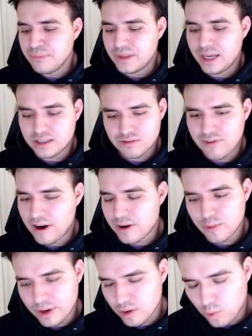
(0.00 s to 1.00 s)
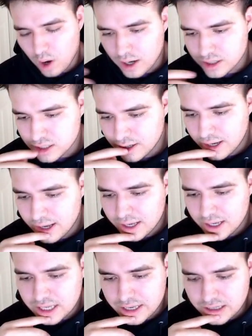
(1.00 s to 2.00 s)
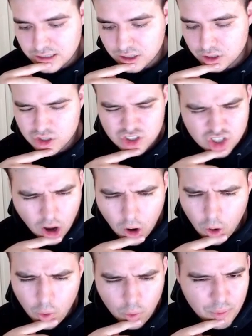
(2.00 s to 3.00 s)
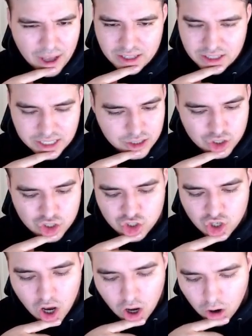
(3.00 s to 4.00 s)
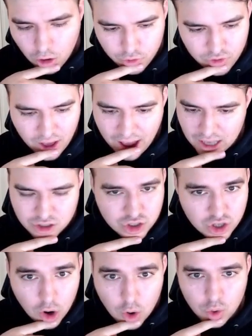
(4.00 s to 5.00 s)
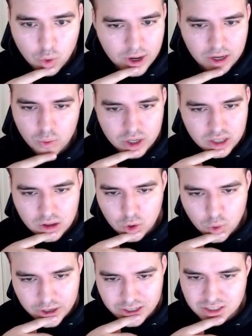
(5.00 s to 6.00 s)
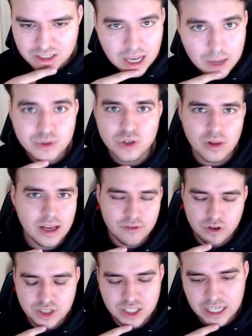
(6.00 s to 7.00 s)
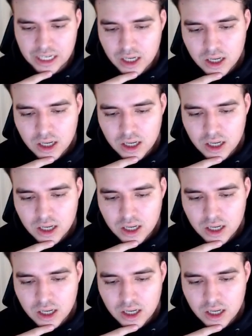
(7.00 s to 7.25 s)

It's very weird watch. He's so bendy, so fast, so quick. One of the quickest steps you'll ever see.